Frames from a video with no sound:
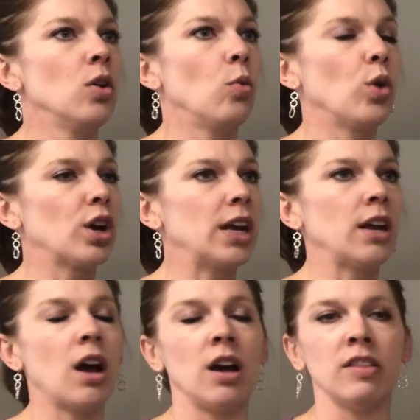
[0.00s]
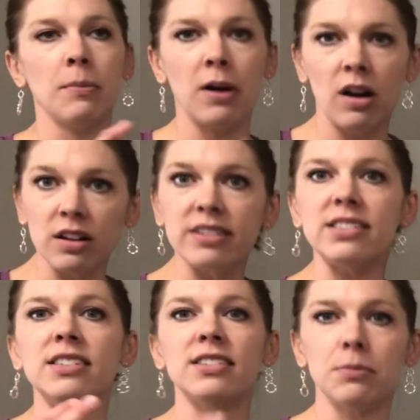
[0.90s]
working on the
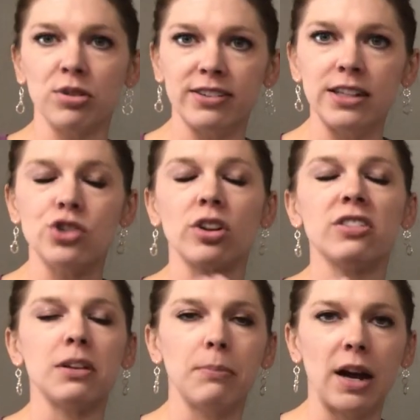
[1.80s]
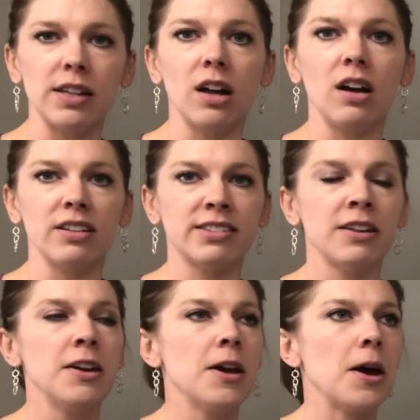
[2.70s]
policies and procedures and bylaws,
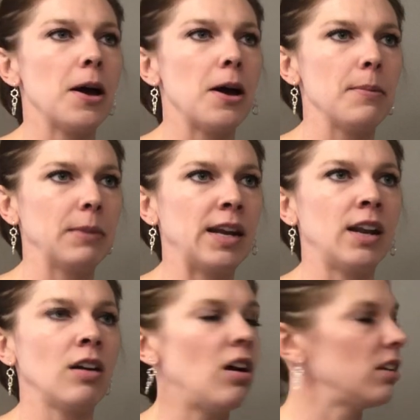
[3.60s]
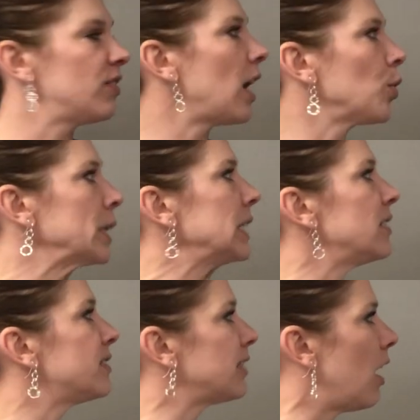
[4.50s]
getting all of that really
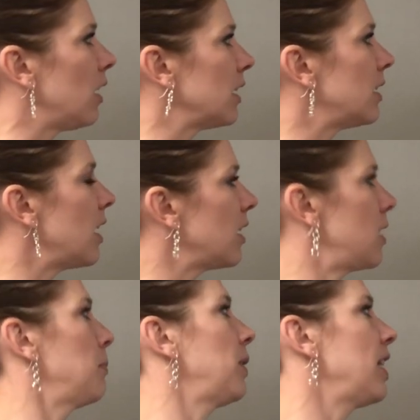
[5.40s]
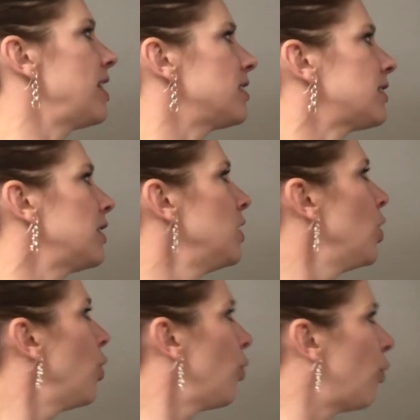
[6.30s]
solid and in place
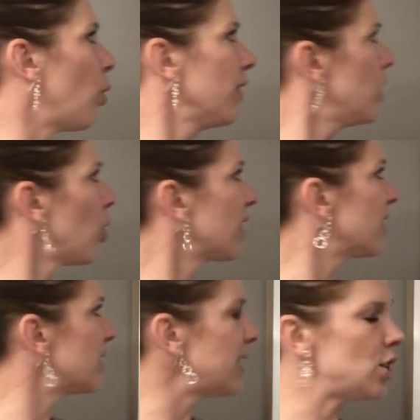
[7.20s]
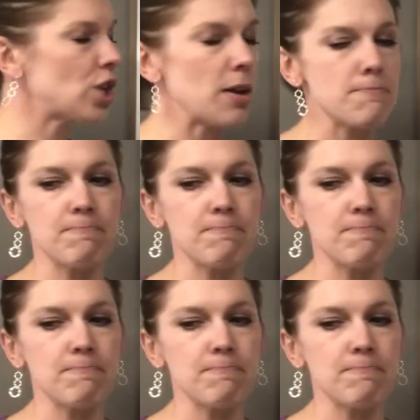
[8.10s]
for the organization.